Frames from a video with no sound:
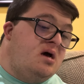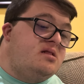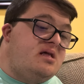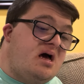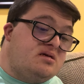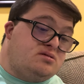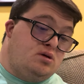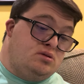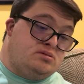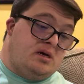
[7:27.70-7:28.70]
last
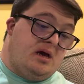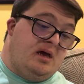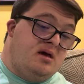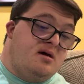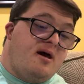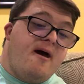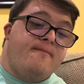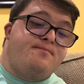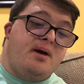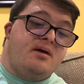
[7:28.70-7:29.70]
Tuesday. And
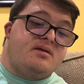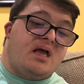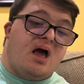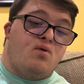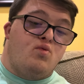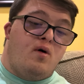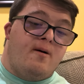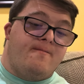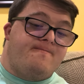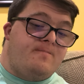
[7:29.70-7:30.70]
B. Dunn
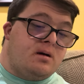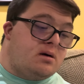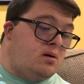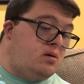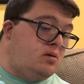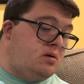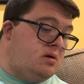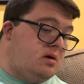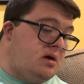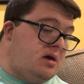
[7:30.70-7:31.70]
will figure
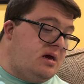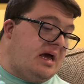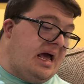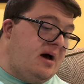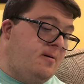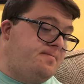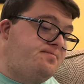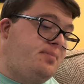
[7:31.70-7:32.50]
it out.